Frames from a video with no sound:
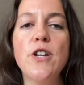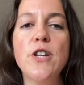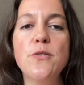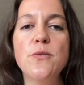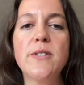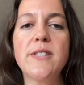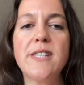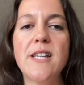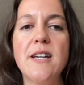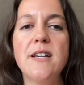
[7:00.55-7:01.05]
to
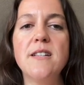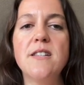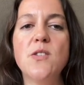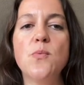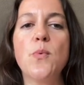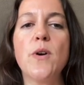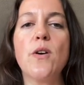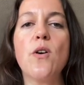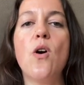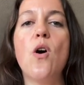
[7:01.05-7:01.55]
use
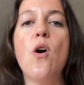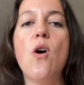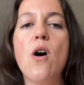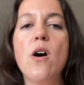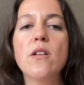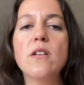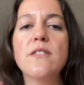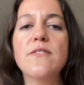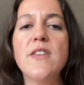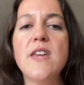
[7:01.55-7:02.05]
sites where
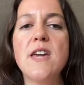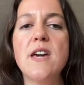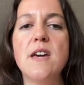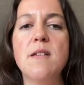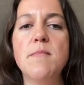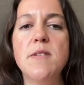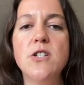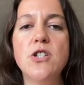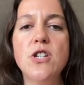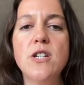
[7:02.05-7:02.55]
all of the
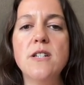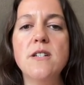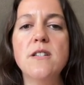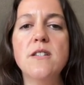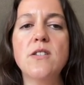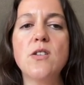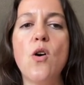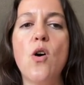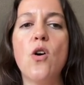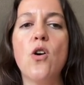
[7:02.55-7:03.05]

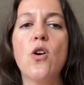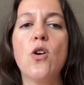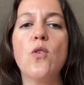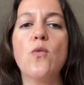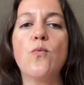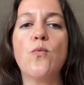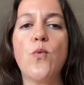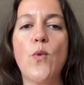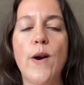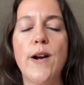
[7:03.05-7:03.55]
images
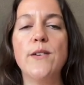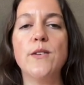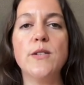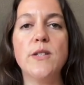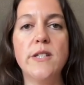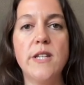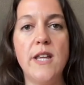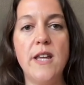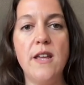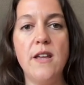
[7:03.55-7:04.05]
are
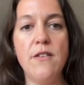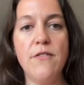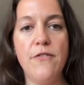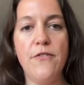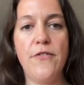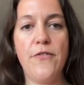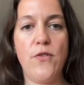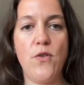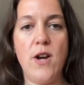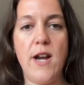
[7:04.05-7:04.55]
royalty
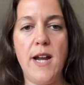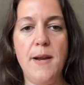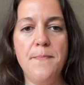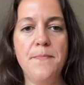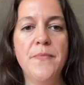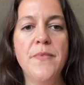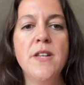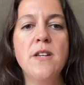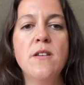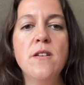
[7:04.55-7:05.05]
free.
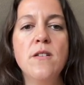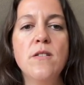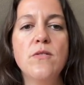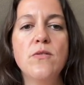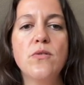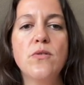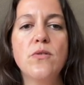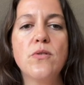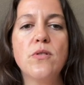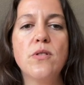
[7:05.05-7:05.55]

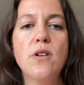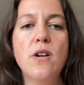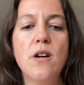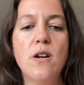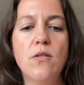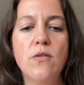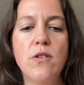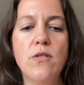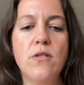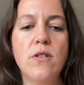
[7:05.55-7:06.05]

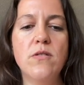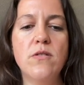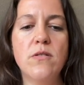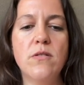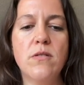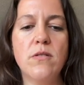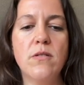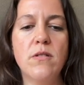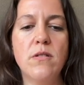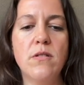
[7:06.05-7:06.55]
So you can
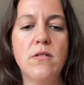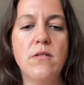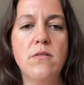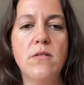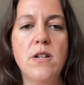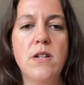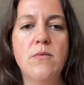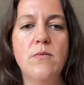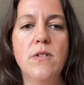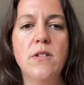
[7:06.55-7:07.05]
just
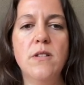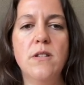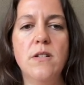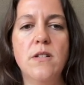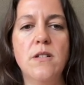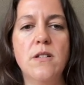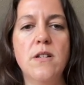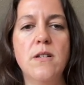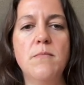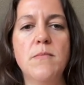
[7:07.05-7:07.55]
go
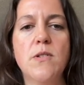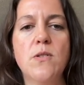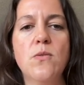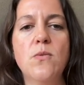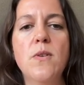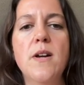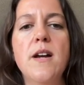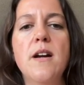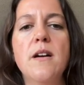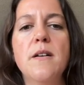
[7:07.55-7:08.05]
NYC Times
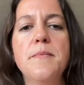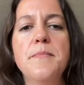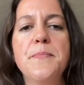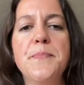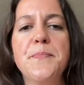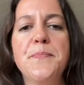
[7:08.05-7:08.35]
Square.